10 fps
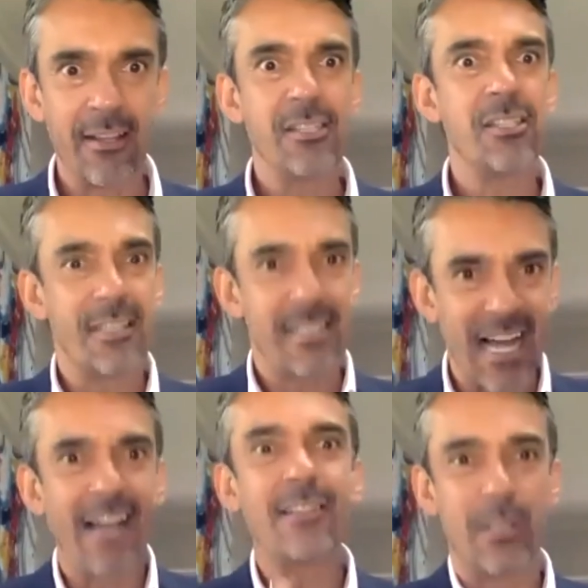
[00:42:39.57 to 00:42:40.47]

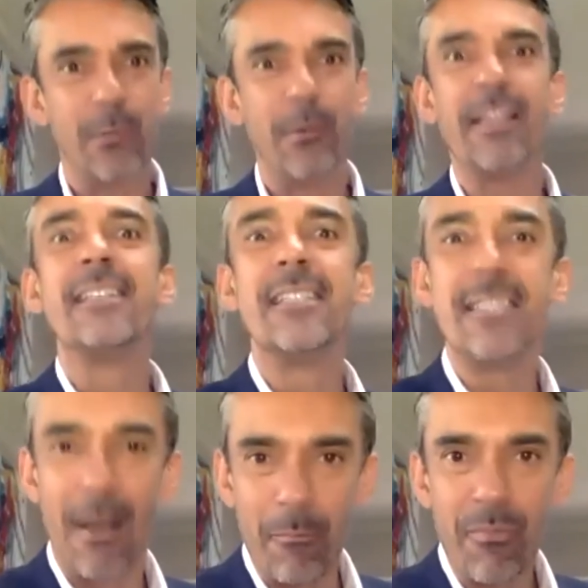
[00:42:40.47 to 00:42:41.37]
Start doing
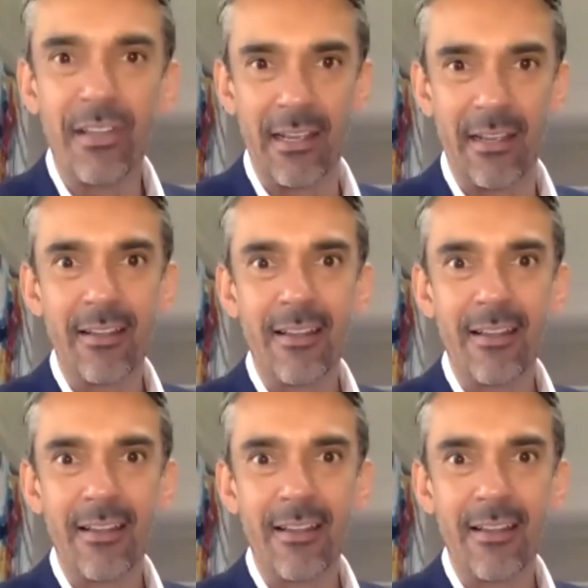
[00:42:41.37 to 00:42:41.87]
something.